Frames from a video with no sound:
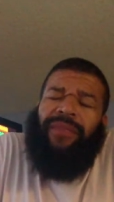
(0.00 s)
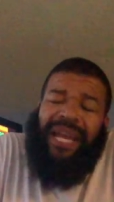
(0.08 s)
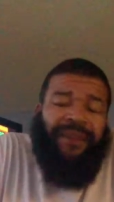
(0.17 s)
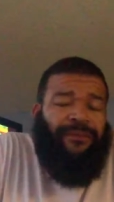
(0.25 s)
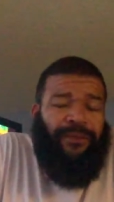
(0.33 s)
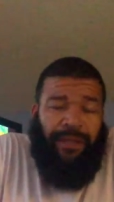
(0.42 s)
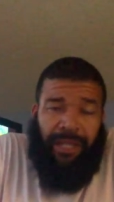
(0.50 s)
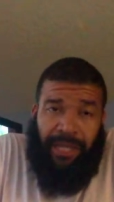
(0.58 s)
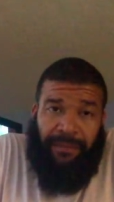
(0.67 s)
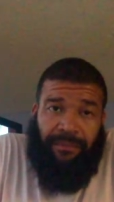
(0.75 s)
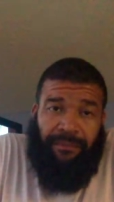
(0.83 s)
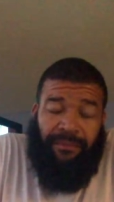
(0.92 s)
Thankfully,
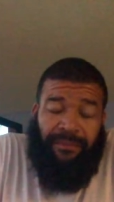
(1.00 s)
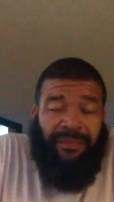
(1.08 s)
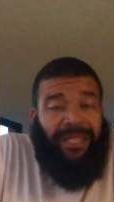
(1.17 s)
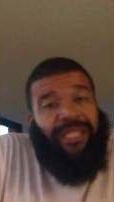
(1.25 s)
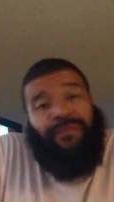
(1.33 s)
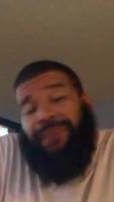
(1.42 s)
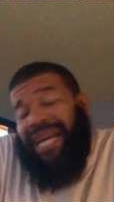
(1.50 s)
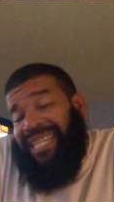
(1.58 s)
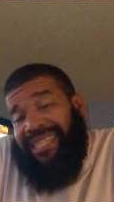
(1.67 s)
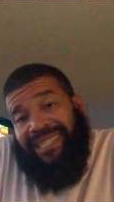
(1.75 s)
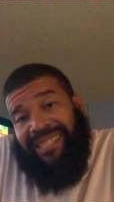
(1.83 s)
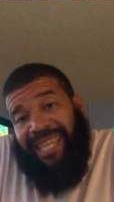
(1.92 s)

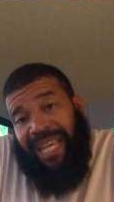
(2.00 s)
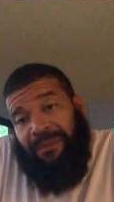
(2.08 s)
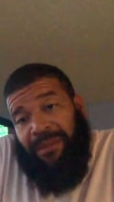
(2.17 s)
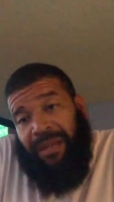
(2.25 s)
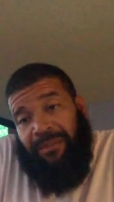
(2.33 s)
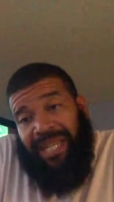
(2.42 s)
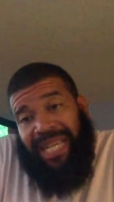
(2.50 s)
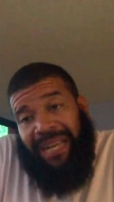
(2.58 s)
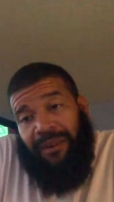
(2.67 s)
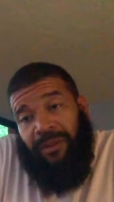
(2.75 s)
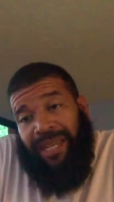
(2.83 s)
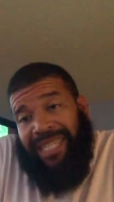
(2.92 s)
despite this game coming
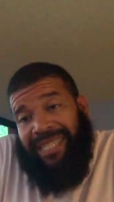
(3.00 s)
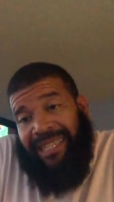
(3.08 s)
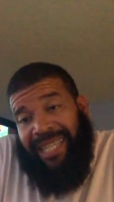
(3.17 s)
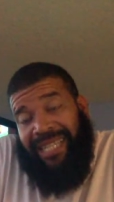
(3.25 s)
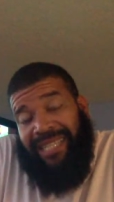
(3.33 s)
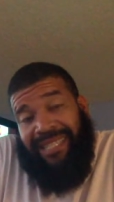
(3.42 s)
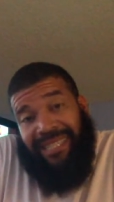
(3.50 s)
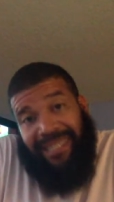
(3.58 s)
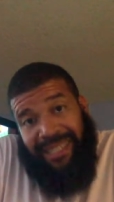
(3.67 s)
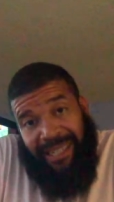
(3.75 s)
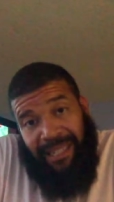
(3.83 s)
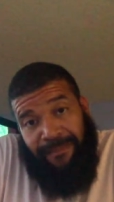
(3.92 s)
out as late as
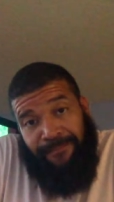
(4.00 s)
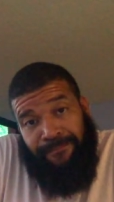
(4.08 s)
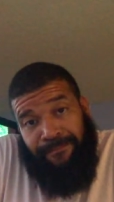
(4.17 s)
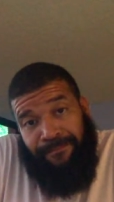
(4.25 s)
it did,